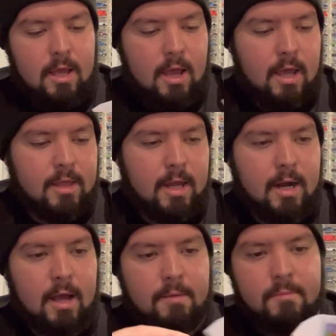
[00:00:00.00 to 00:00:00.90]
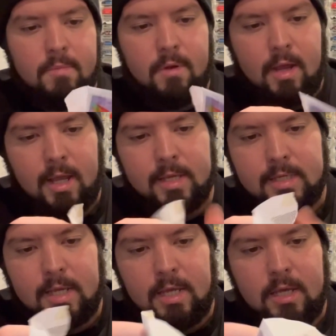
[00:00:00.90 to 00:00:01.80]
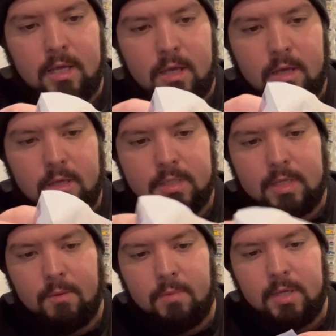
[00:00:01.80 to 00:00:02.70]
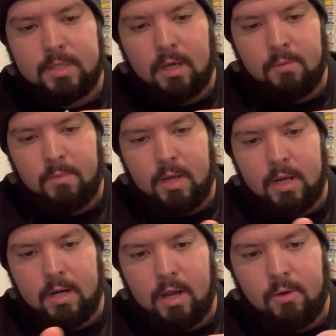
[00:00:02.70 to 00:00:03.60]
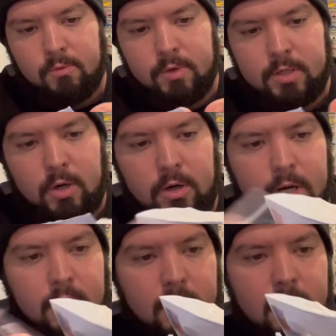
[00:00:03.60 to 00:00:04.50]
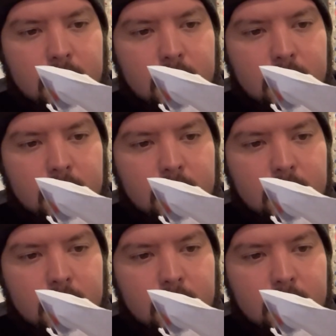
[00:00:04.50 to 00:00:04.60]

And then I guess he sent me some in a return here.